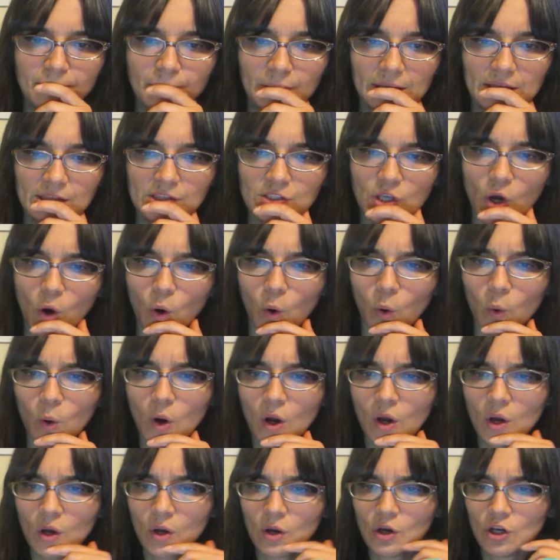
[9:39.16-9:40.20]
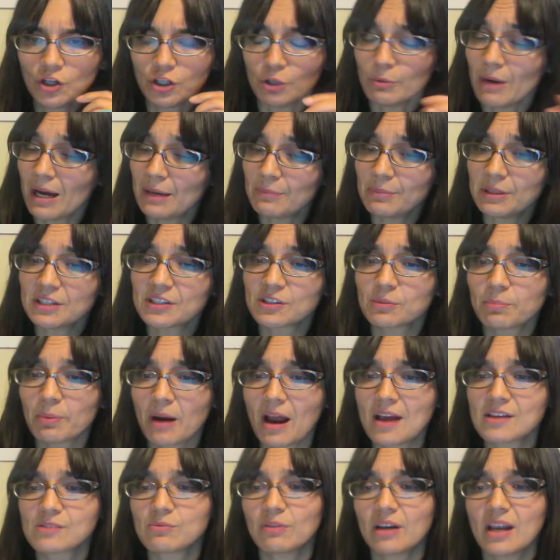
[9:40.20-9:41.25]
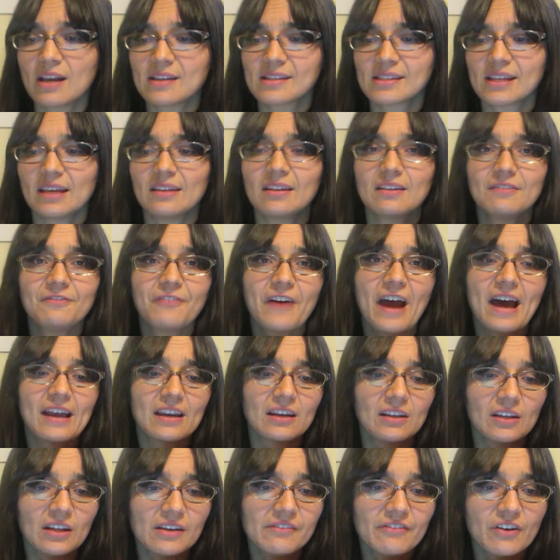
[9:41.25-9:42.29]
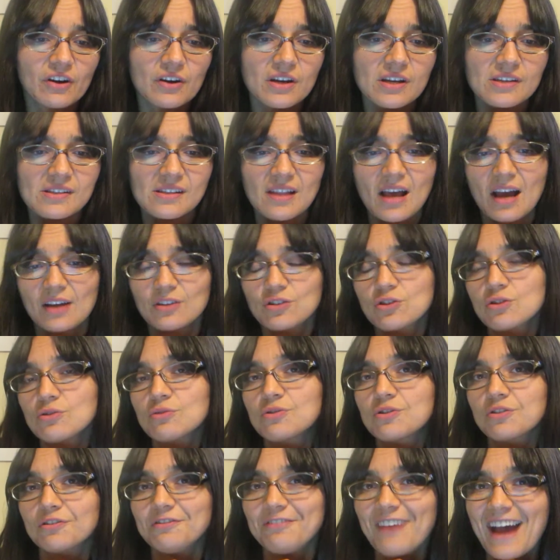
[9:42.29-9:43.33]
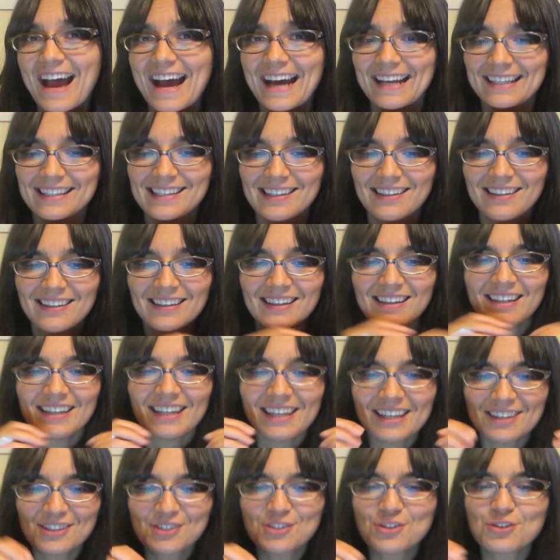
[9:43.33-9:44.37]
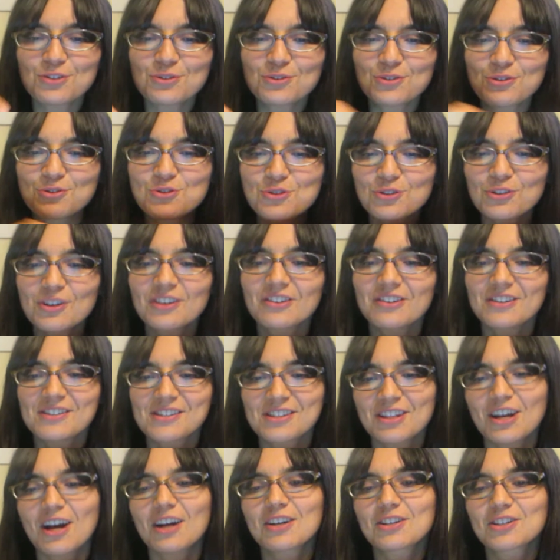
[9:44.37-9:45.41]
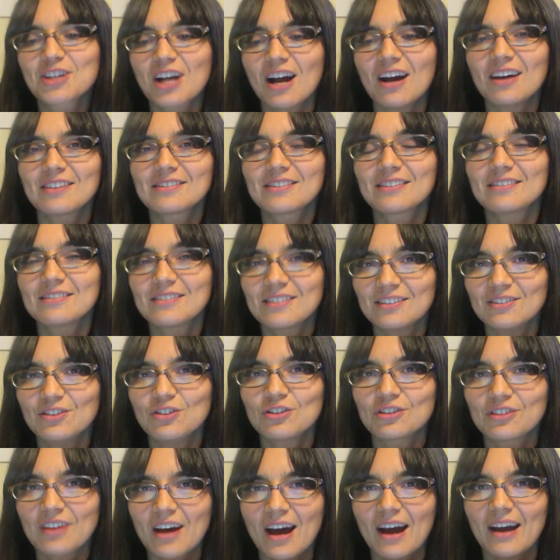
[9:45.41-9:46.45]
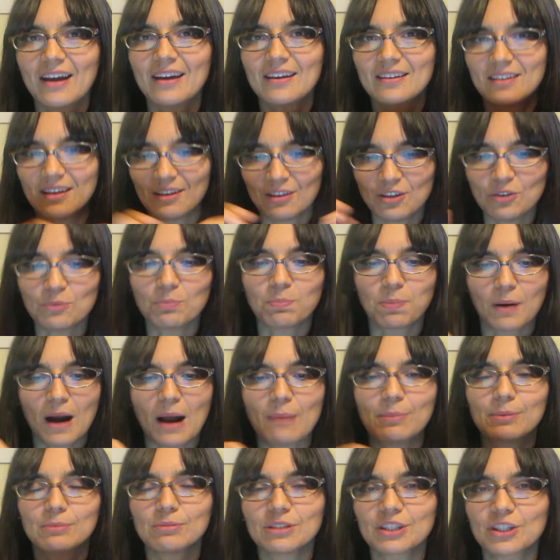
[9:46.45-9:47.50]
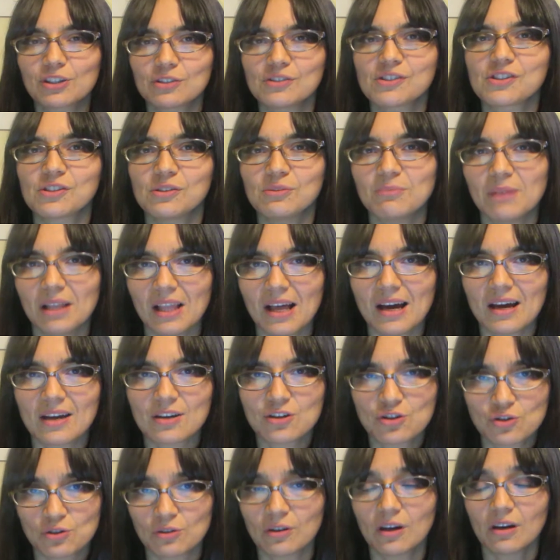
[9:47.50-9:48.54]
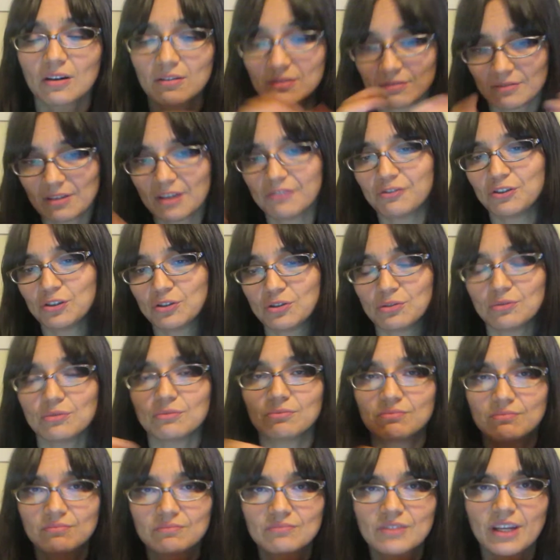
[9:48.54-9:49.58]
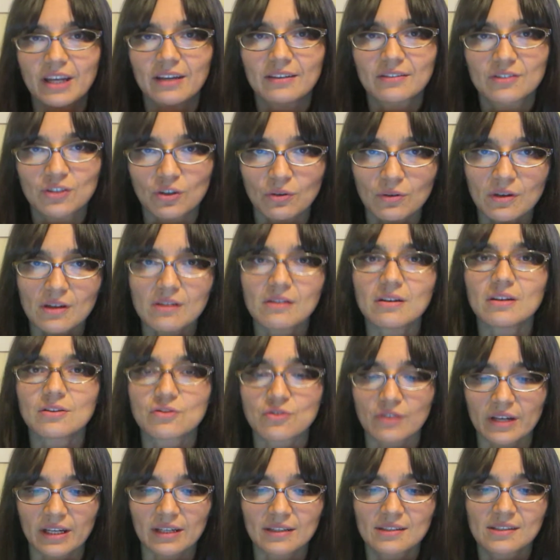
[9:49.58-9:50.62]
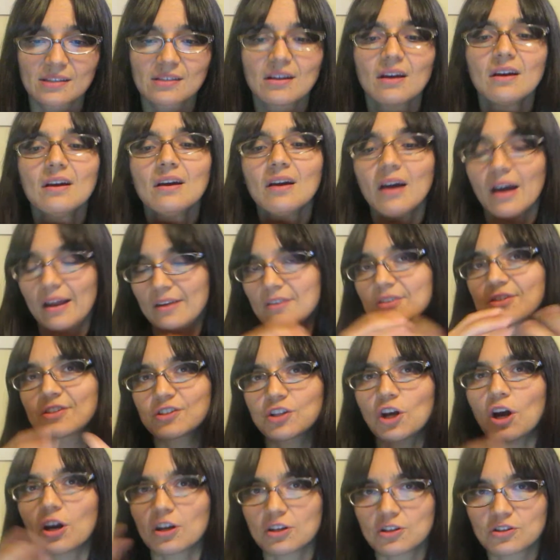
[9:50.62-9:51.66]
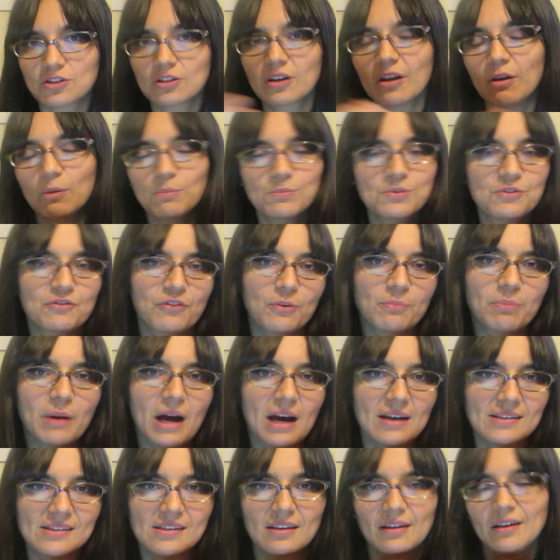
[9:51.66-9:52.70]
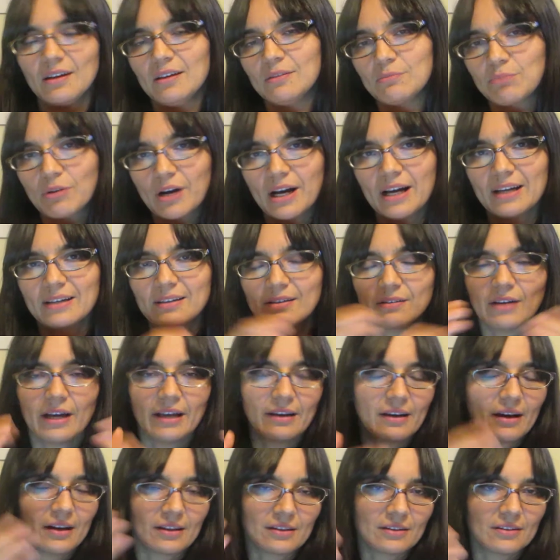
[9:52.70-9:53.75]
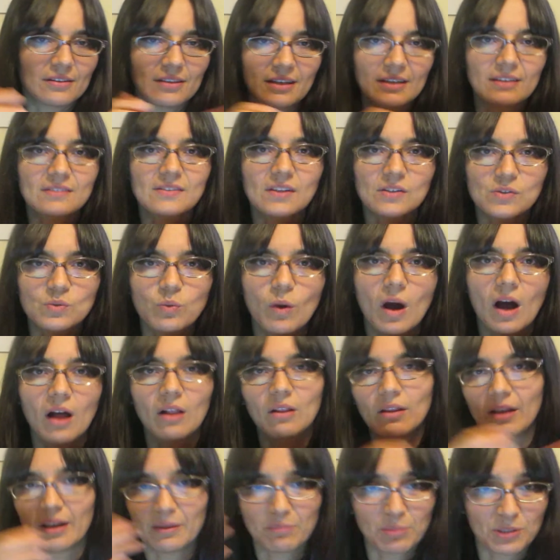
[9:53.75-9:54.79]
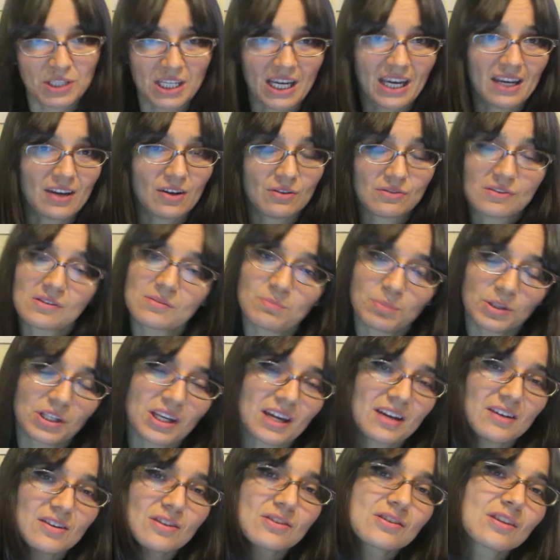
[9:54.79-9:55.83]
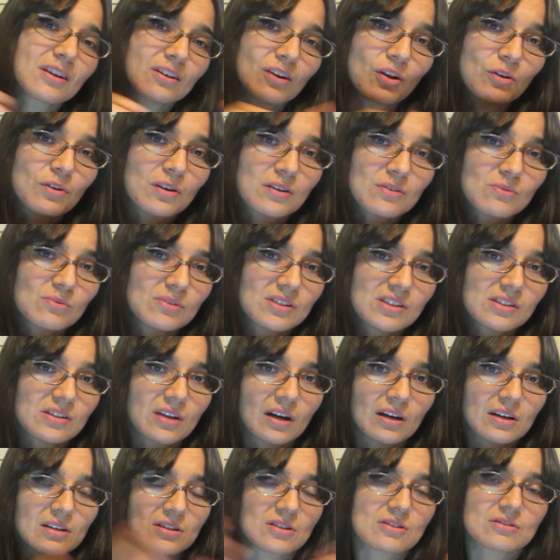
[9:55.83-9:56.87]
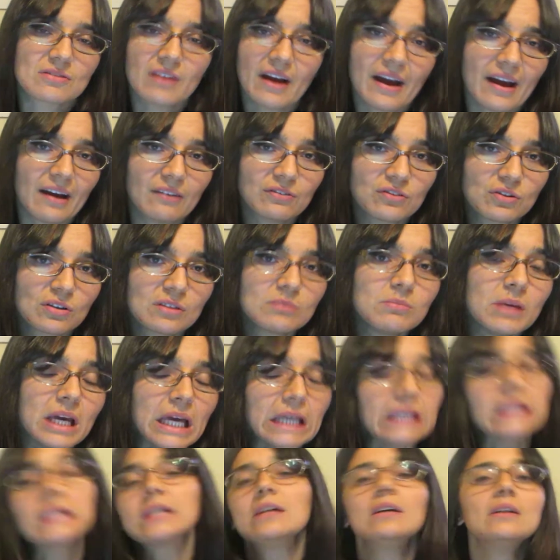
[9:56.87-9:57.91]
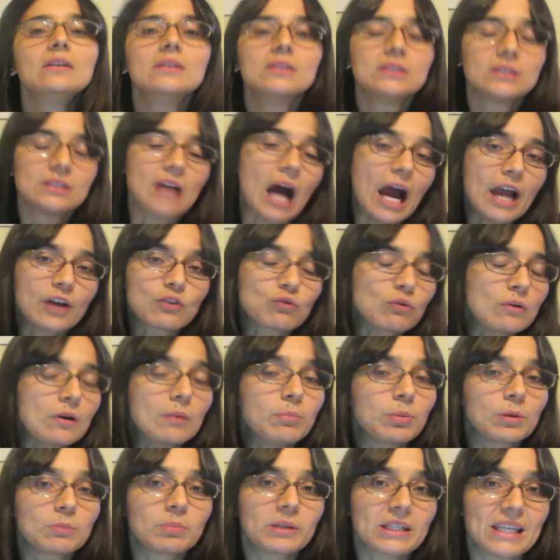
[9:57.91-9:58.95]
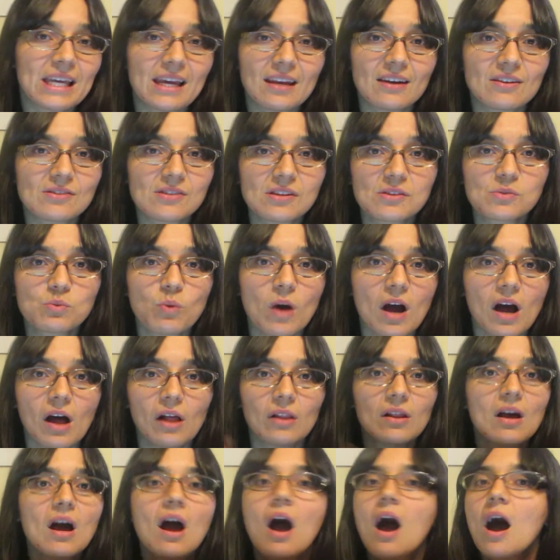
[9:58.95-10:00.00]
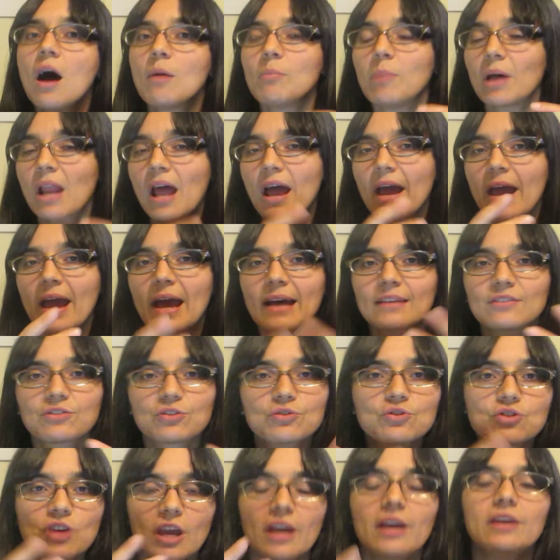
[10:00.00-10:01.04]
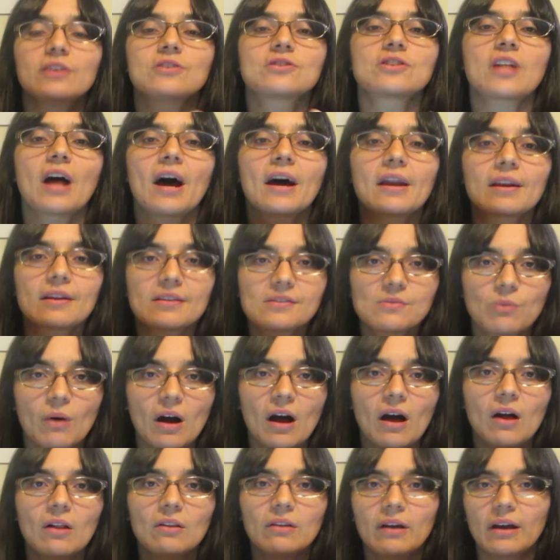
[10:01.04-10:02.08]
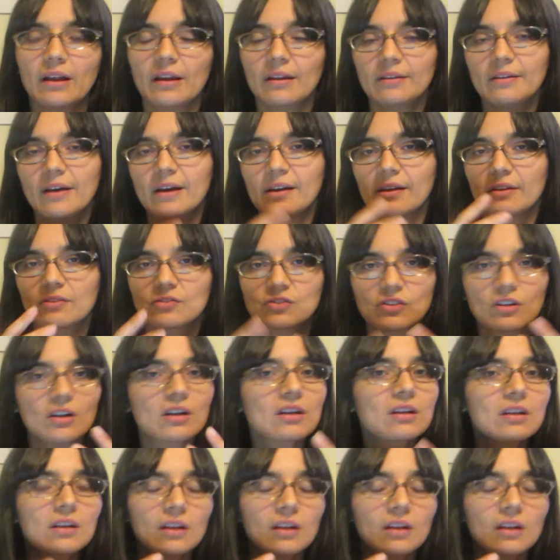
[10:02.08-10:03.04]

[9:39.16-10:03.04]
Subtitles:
So you might be surprised when I say that fatty liver is not due to fat. It's due to sugar and starch content in your diet. You probably consume a lot of sugar if you do take soda and drinks, and starch comes from pasta and bread and other things as well, like potatoes. Potatoes are loaded with starch. I have to admit, I grew up on potatoes as well, but I had to change that as well, and I started